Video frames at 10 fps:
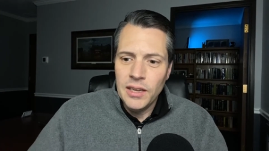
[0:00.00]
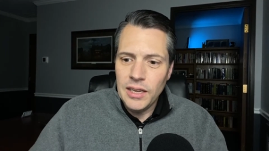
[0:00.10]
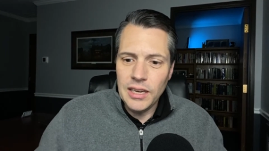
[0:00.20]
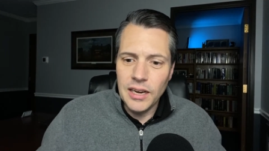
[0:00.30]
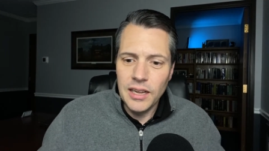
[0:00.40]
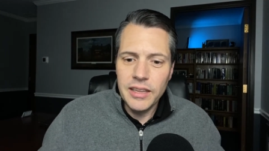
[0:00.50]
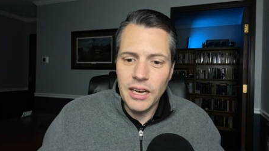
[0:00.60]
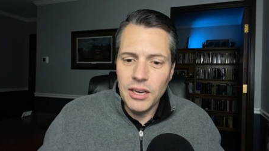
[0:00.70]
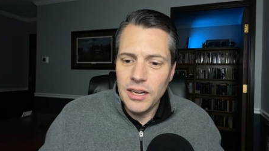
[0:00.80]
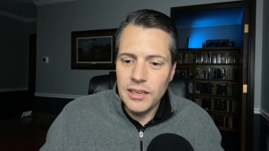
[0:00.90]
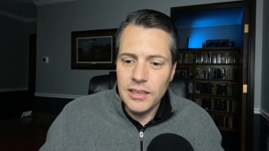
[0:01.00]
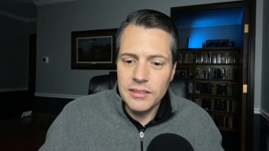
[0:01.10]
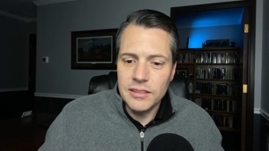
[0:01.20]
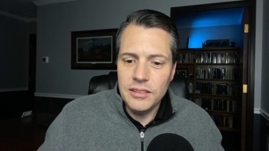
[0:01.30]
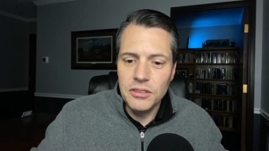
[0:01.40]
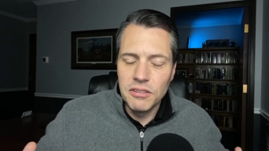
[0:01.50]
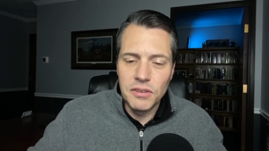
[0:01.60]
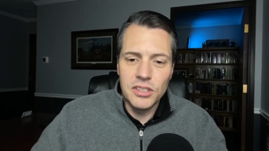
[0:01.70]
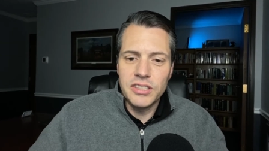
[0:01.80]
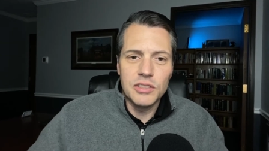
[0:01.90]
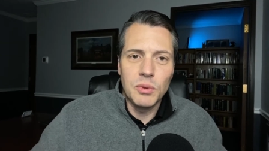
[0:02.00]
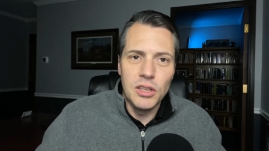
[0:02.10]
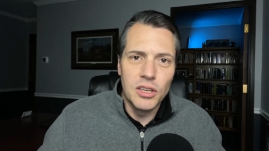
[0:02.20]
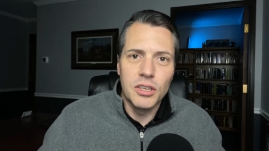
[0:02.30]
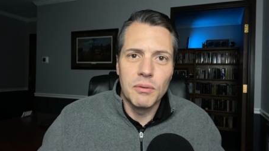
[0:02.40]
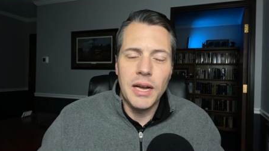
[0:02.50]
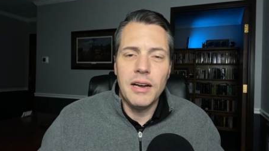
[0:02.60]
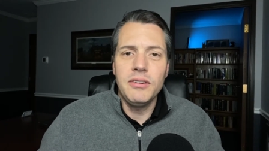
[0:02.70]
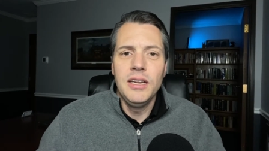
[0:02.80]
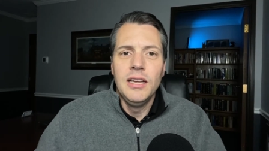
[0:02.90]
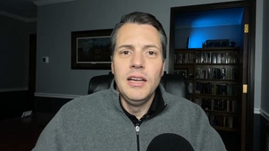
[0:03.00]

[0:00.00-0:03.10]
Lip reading: the universe as we look around,